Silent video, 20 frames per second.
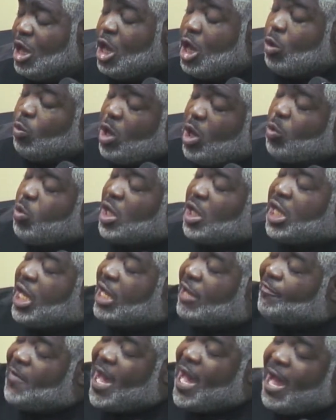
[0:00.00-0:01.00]
We would
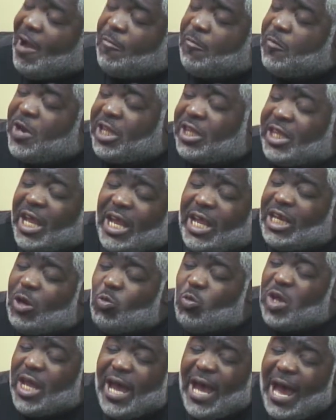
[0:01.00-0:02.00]
give everything that
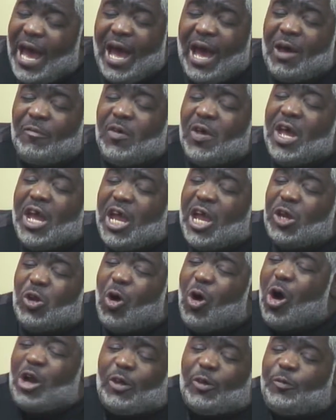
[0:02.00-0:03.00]
we have in
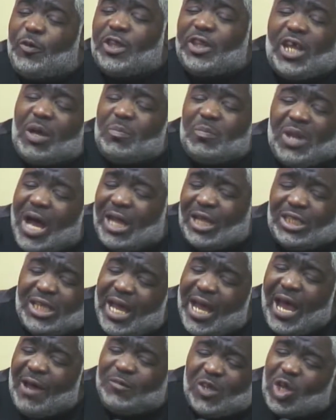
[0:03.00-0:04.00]
order for them not to
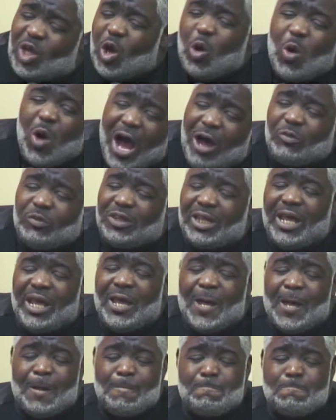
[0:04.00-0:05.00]
have to go out
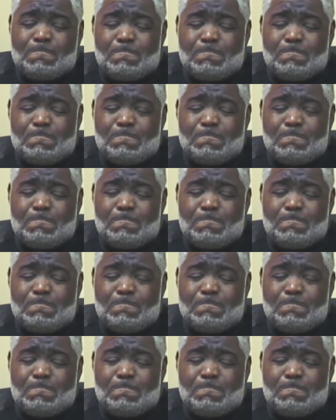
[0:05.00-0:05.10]
there.